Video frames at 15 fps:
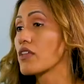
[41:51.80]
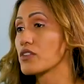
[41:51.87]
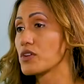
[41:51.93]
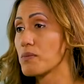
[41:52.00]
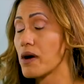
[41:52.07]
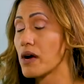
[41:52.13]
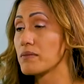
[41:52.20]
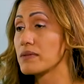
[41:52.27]
other
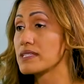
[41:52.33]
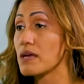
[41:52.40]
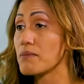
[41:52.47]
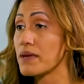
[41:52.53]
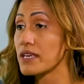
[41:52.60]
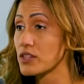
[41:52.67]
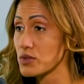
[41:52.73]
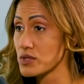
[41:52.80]
departments that
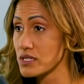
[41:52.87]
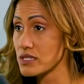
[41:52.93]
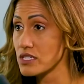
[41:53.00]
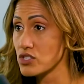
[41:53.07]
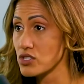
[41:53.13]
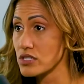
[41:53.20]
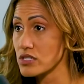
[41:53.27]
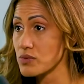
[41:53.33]
make those
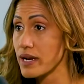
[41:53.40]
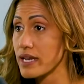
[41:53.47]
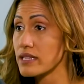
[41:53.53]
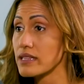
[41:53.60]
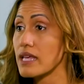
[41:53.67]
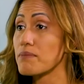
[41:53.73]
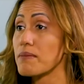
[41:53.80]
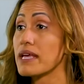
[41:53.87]
decisions, right?
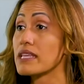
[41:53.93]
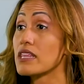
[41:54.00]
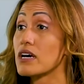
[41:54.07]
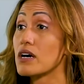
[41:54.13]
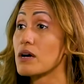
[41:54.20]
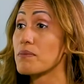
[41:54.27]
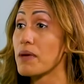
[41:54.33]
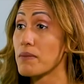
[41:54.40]
That make
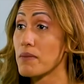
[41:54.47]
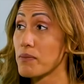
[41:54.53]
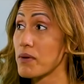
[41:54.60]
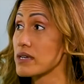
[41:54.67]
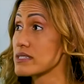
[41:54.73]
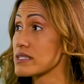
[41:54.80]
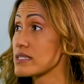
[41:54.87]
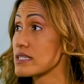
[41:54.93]
the payment
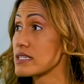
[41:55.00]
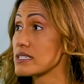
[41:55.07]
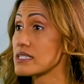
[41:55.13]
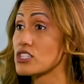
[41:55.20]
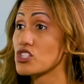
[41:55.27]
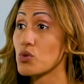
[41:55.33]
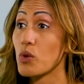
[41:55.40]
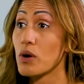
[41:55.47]
processing
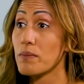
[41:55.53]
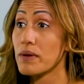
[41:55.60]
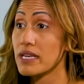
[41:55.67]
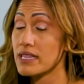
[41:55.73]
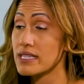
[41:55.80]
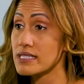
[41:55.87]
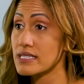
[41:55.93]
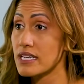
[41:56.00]
decision where money
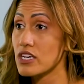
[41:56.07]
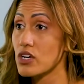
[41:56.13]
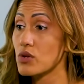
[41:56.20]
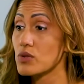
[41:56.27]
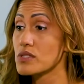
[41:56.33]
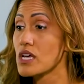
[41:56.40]
the city goes.